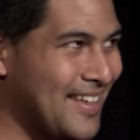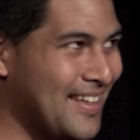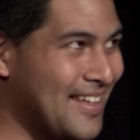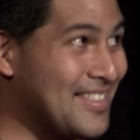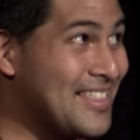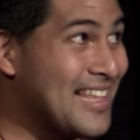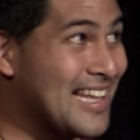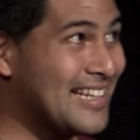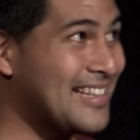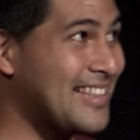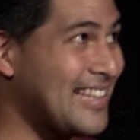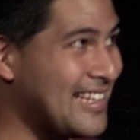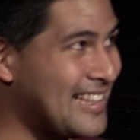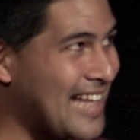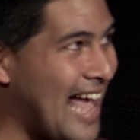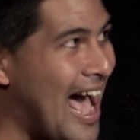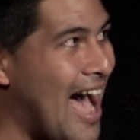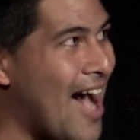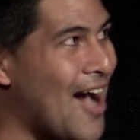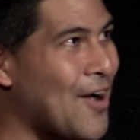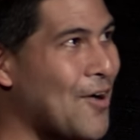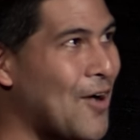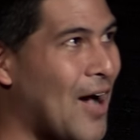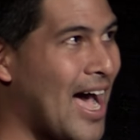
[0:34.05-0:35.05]
And this is
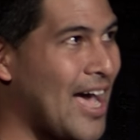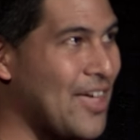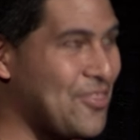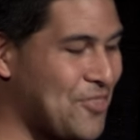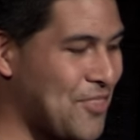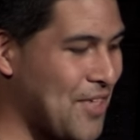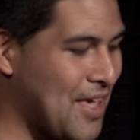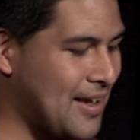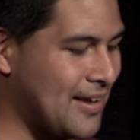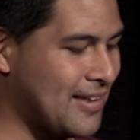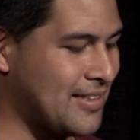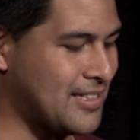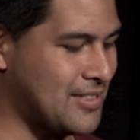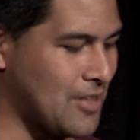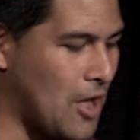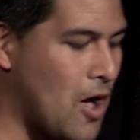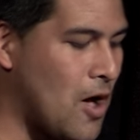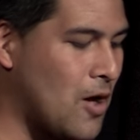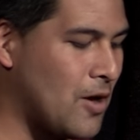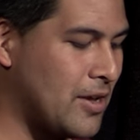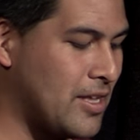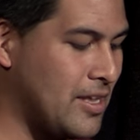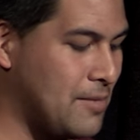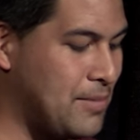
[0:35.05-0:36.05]
how I think
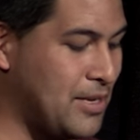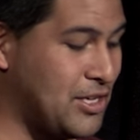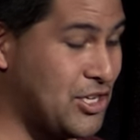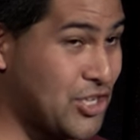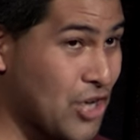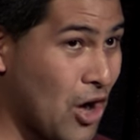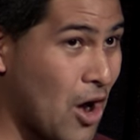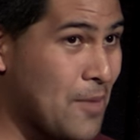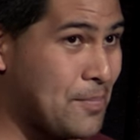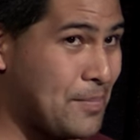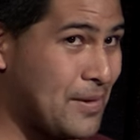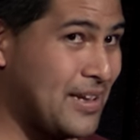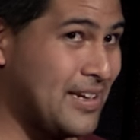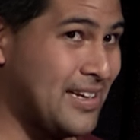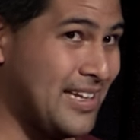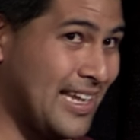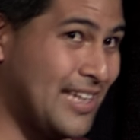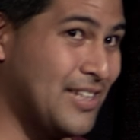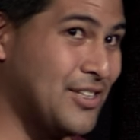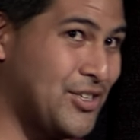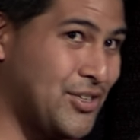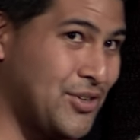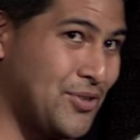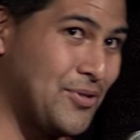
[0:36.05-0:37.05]
song can be sharpened
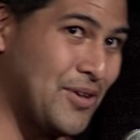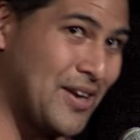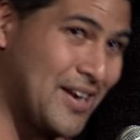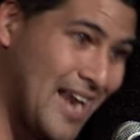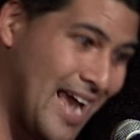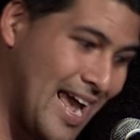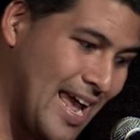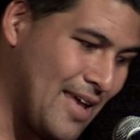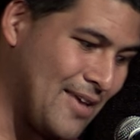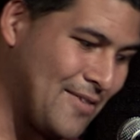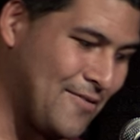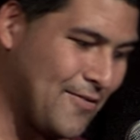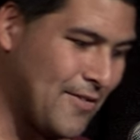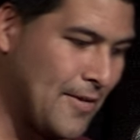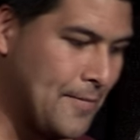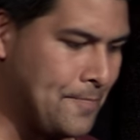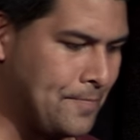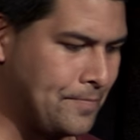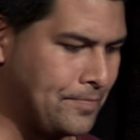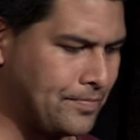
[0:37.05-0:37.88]
into a knife.